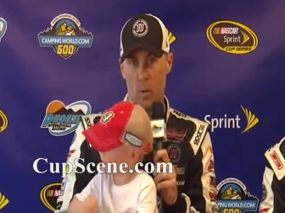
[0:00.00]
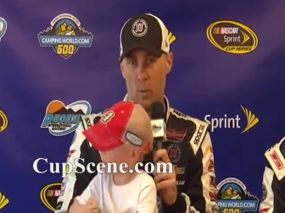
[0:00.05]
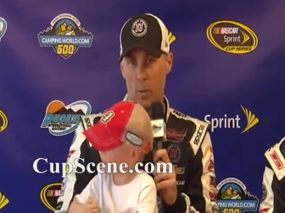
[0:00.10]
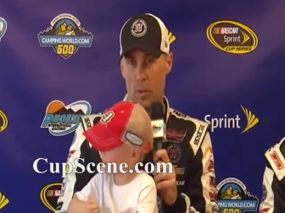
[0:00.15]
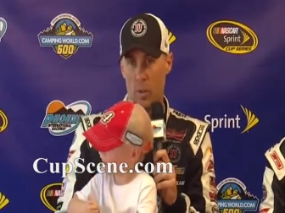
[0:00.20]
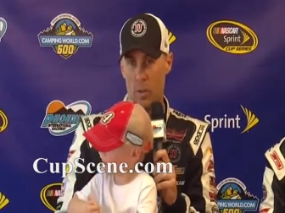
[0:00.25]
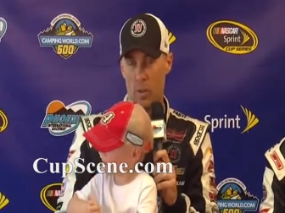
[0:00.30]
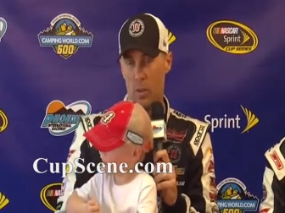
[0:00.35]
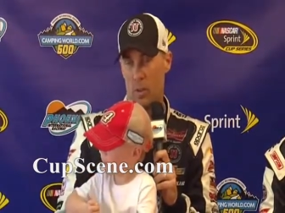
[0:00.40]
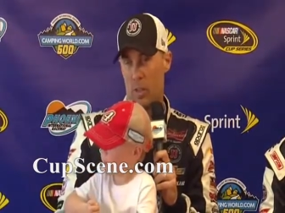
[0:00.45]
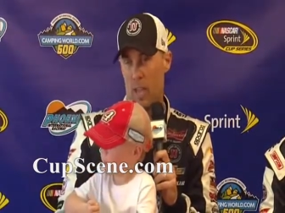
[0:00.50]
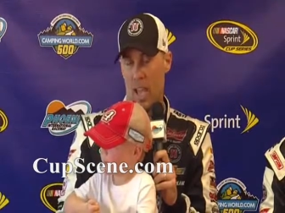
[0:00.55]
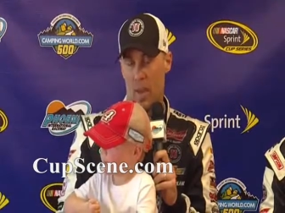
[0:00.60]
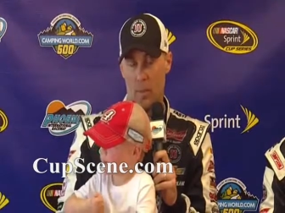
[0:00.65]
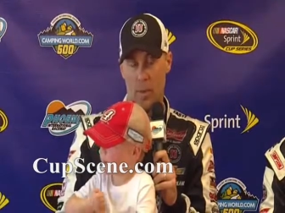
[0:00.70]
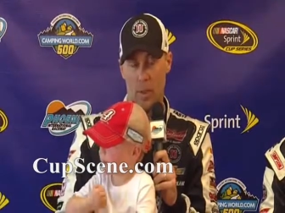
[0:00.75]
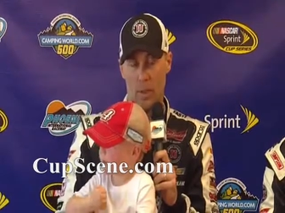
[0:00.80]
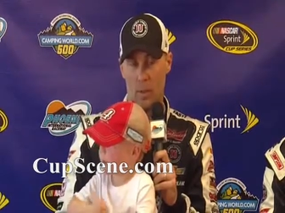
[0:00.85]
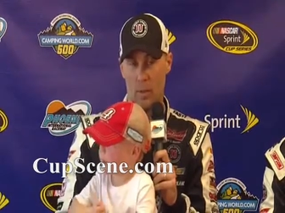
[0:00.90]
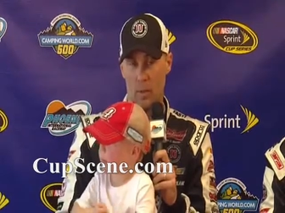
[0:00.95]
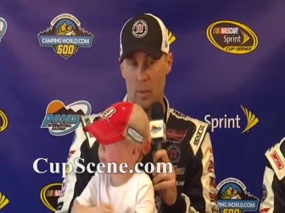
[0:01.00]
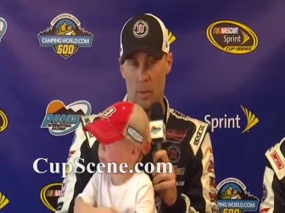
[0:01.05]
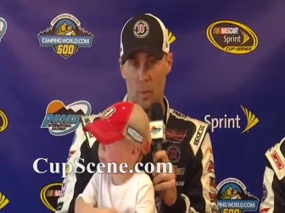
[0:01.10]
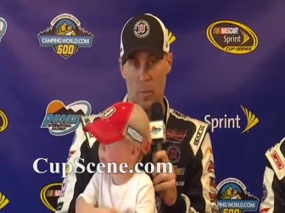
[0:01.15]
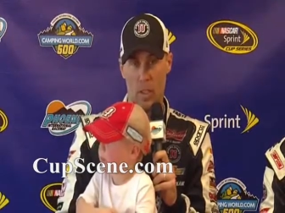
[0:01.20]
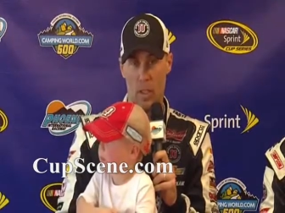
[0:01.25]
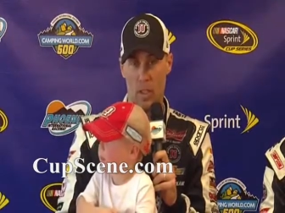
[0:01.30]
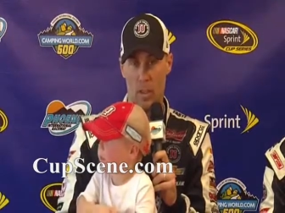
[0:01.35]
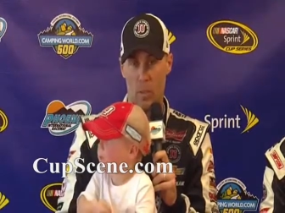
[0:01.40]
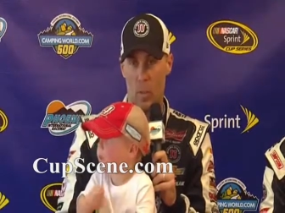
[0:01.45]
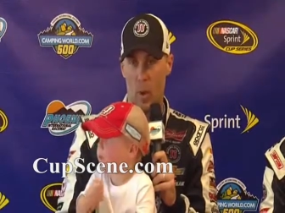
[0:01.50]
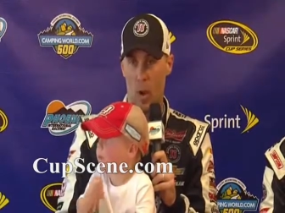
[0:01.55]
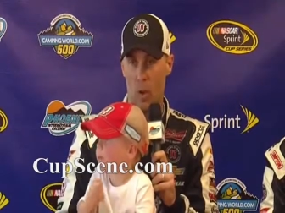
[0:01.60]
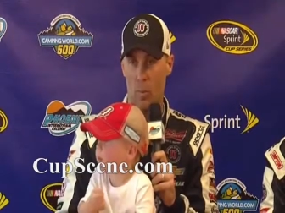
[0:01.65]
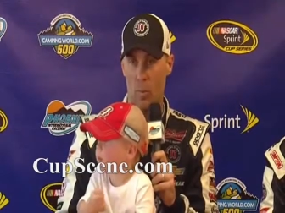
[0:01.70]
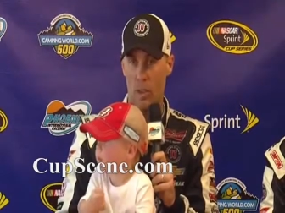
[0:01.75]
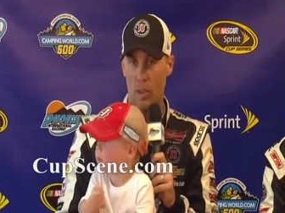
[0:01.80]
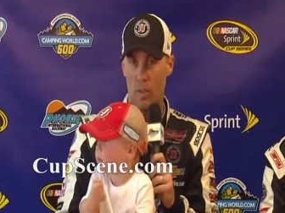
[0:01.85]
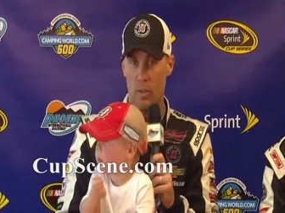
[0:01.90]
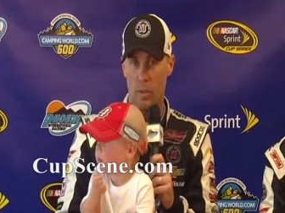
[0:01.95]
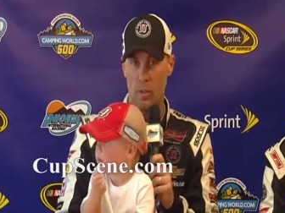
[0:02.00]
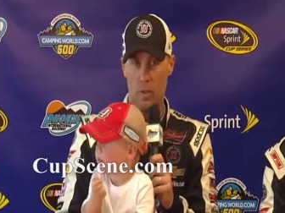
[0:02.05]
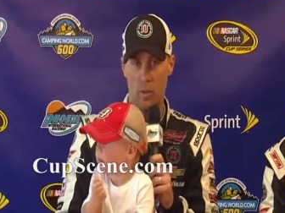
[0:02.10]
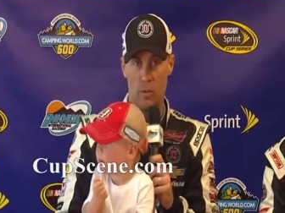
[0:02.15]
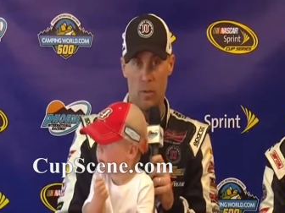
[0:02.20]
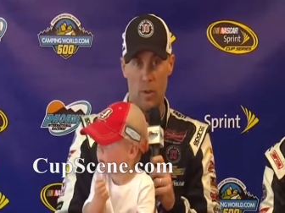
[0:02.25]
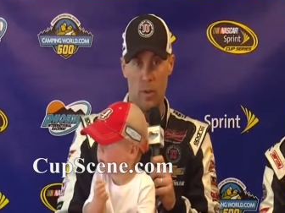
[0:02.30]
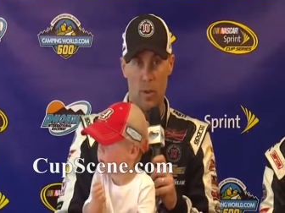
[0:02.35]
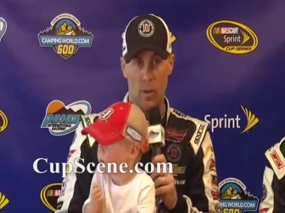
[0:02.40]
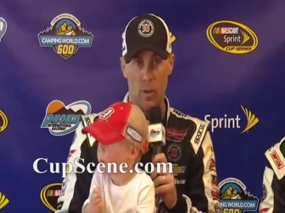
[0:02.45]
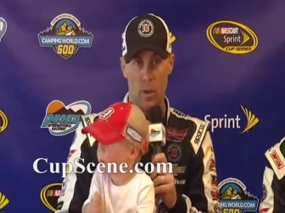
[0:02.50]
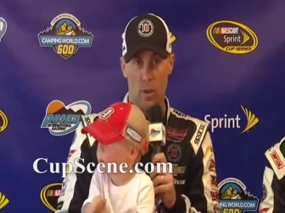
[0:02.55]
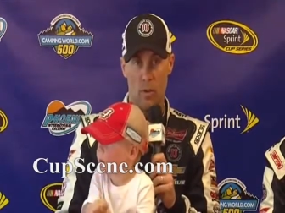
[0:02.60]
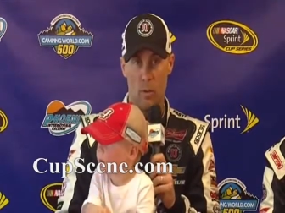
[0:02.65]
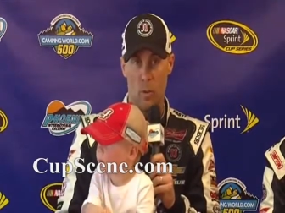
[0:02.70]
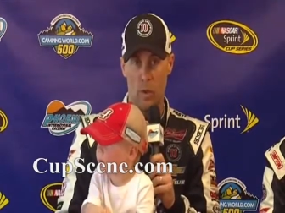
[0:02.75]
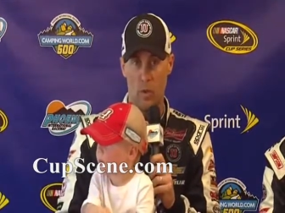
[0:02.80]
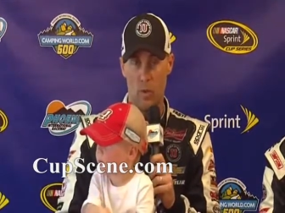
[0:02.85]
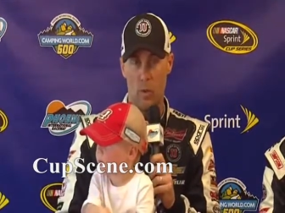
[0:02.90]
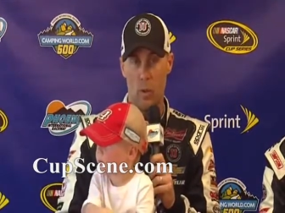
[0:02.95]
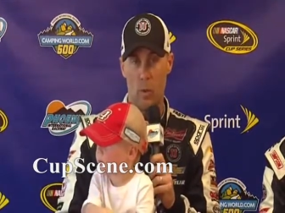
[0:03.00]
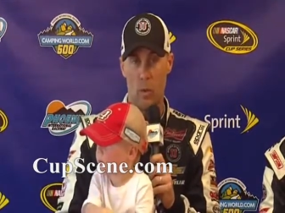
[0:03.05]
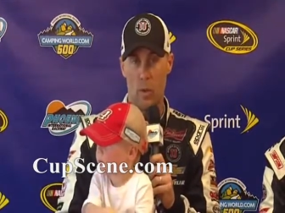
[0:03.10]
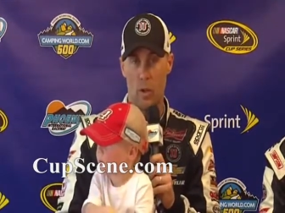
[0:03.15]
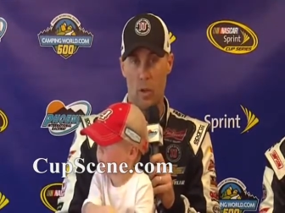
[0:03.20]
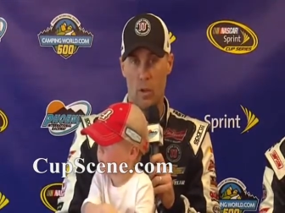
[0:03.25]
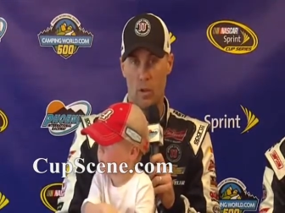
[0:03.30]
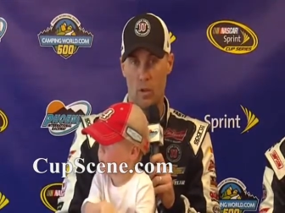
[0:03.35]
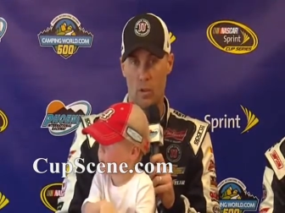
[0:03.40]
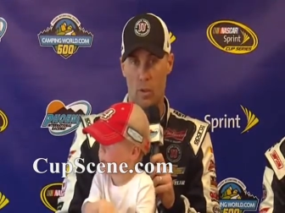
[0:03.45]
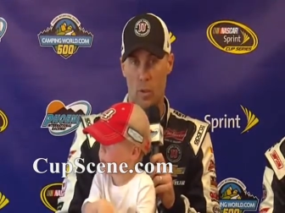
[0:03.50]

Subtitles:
really just happy to be a small piece of what's going on.